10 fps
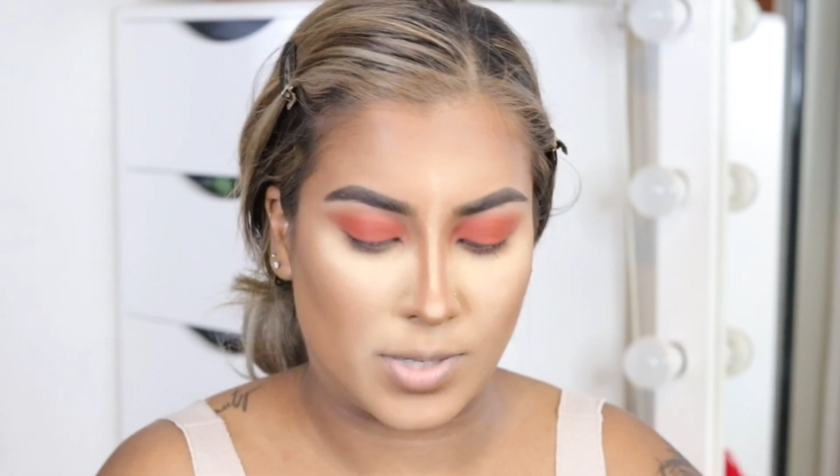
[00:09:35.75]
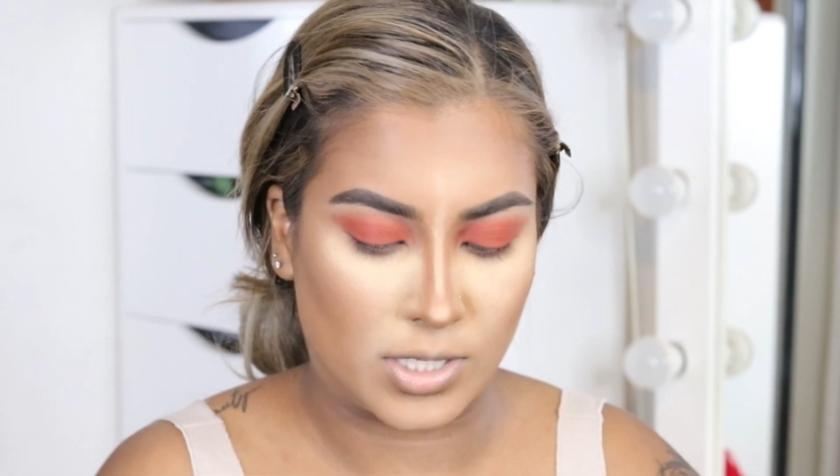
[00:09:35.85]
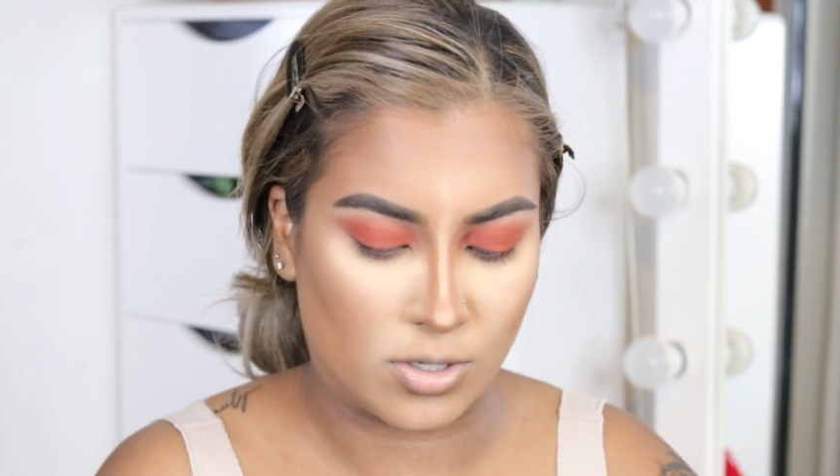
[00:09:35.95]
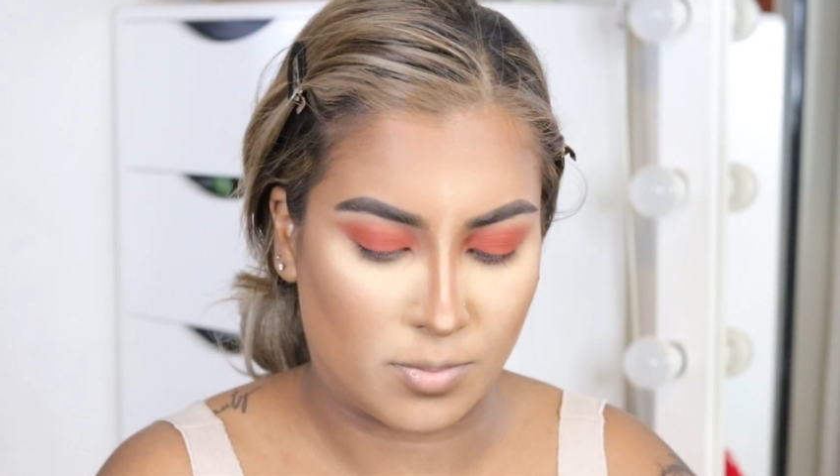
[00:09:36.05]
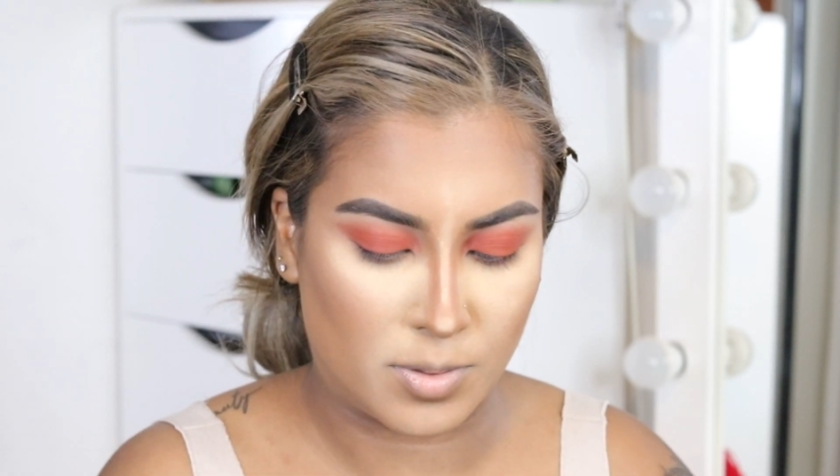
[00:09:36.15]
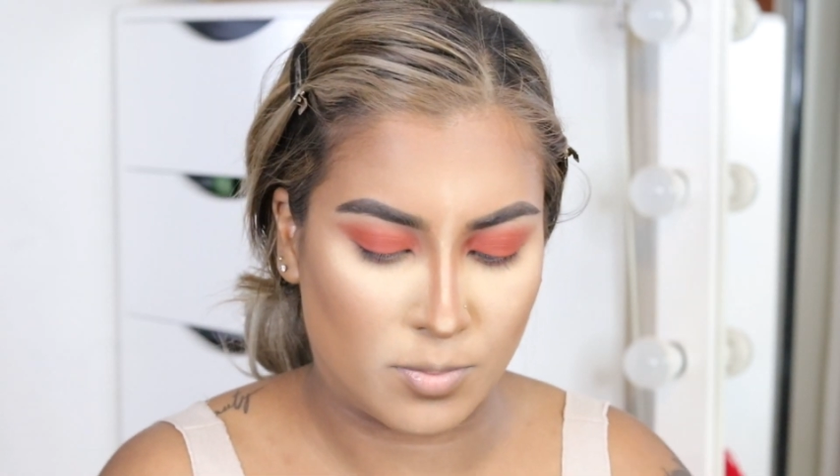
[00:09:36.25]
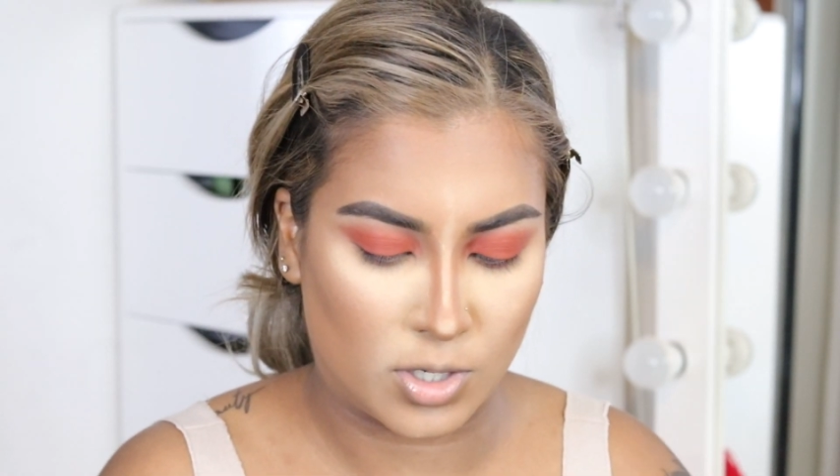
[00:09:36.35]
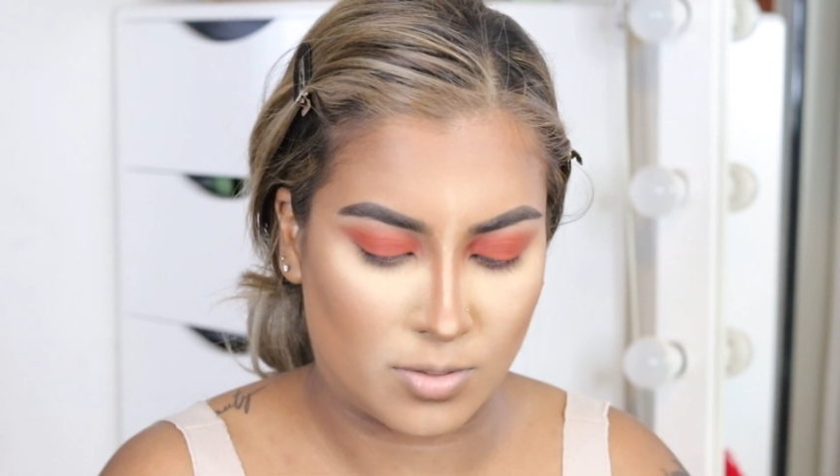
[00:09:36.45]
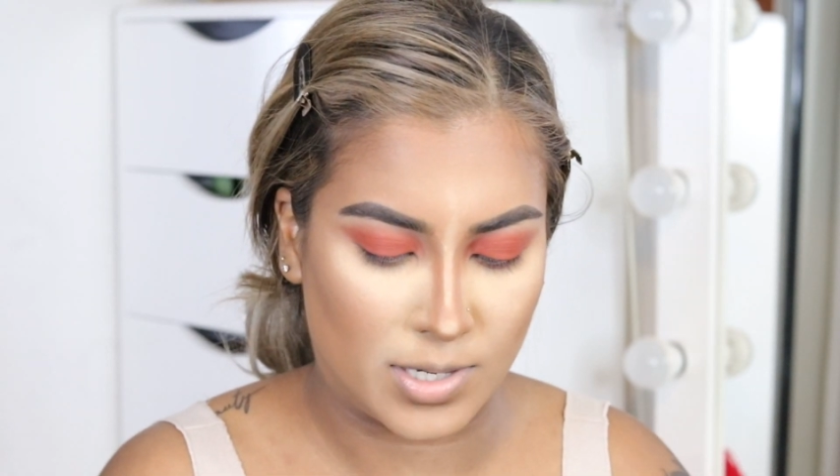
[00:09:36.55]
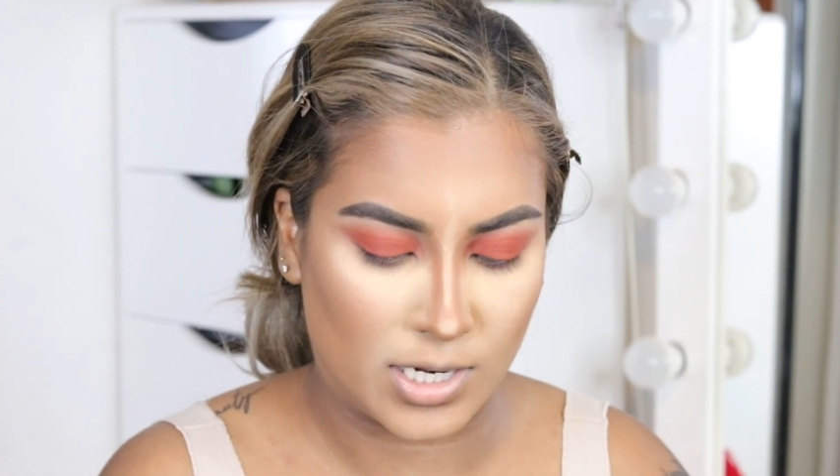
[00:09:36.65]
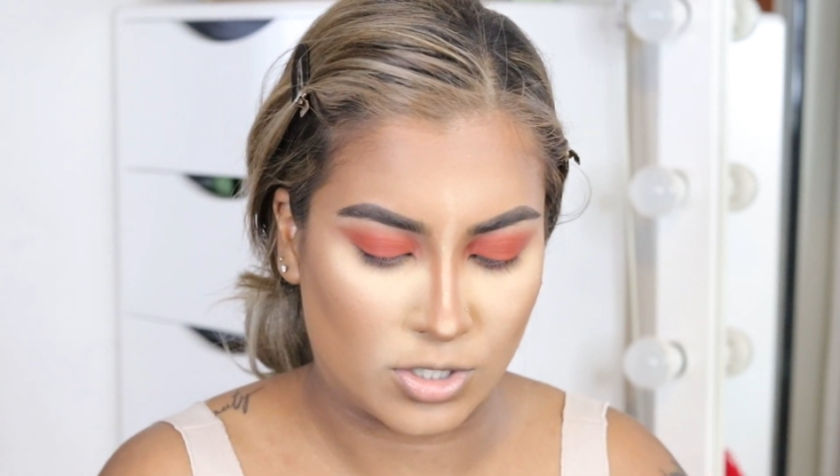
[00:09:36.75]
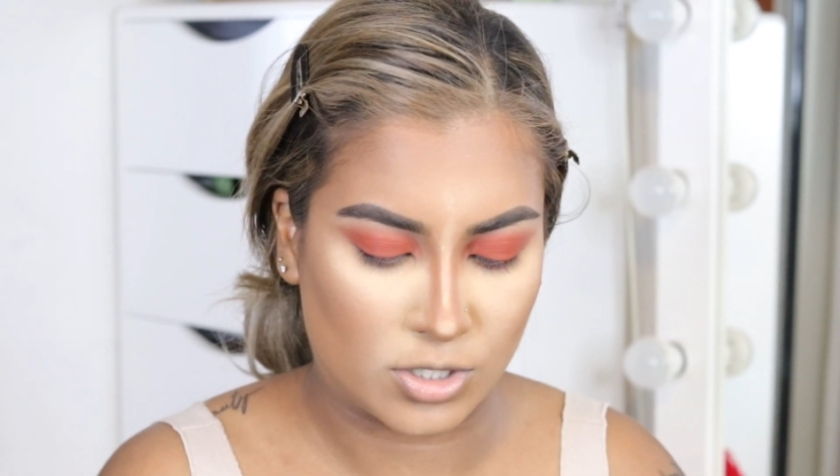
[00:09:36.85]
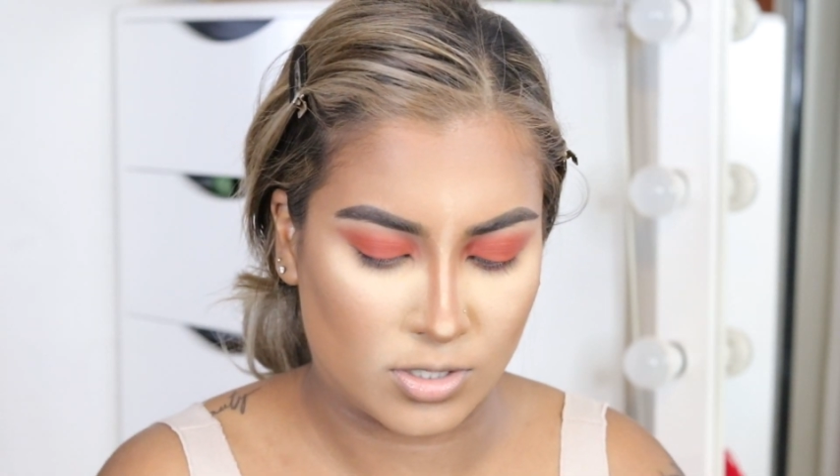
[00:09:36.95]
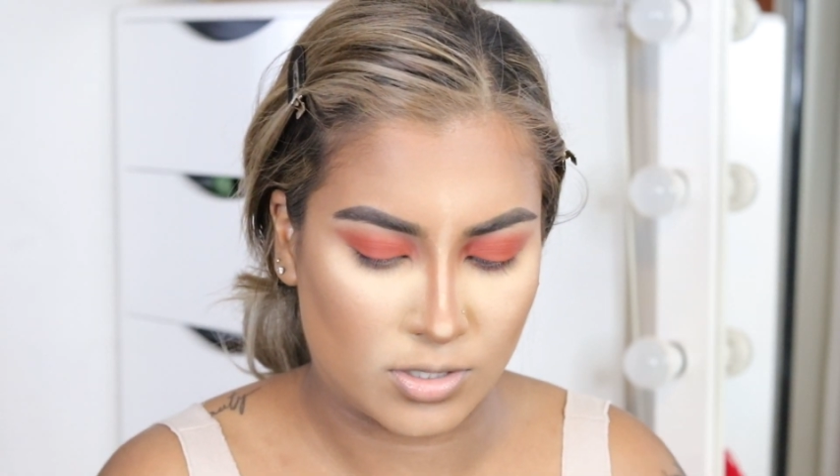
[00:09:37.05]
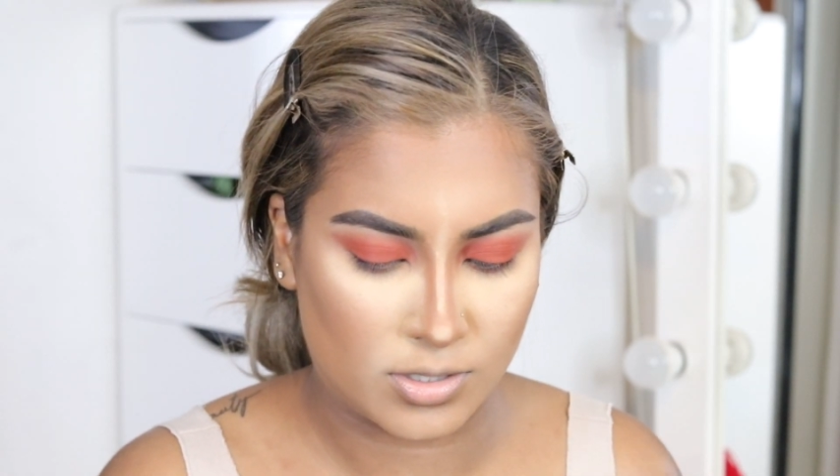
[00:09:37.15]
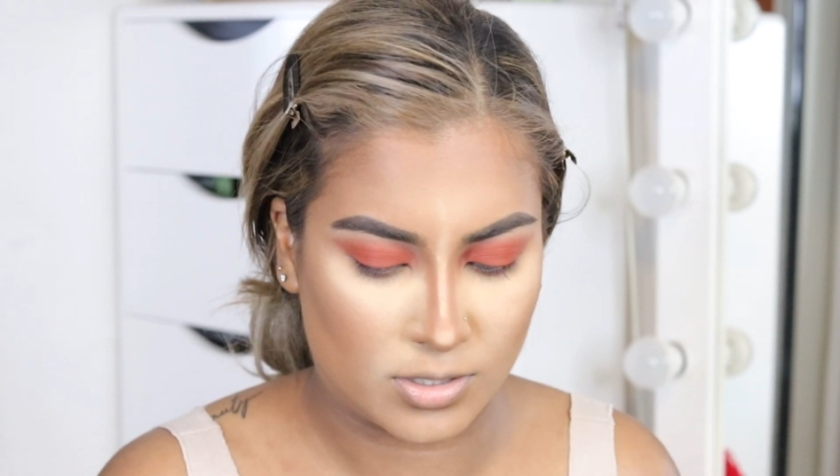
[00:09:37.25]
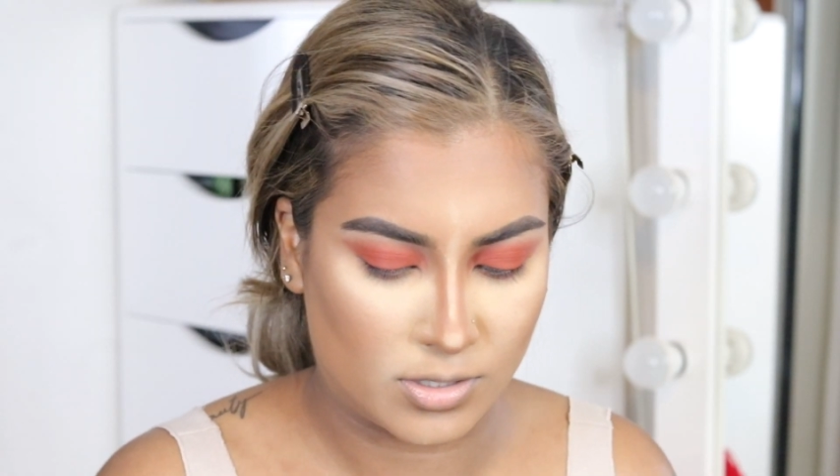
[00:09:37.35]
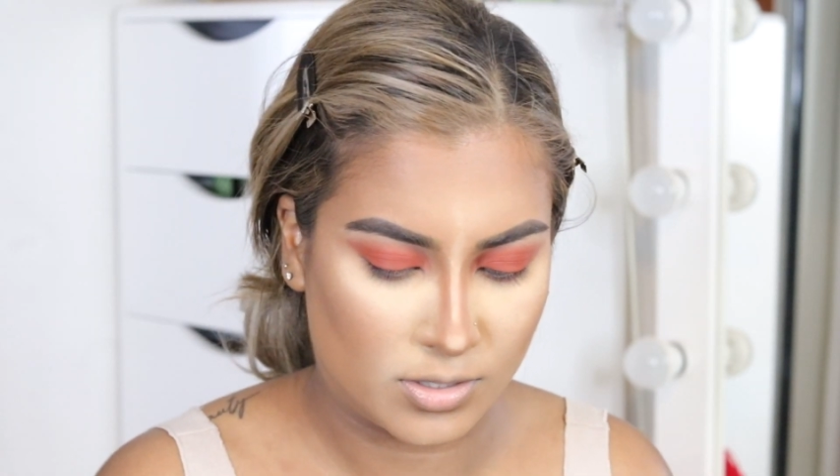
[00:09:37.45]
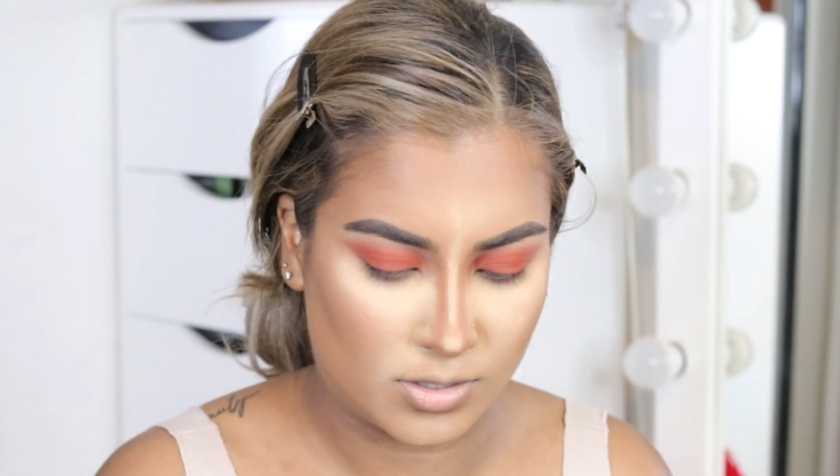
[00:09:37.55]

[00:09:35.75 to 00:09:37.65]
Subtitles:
my top and bottom lashes.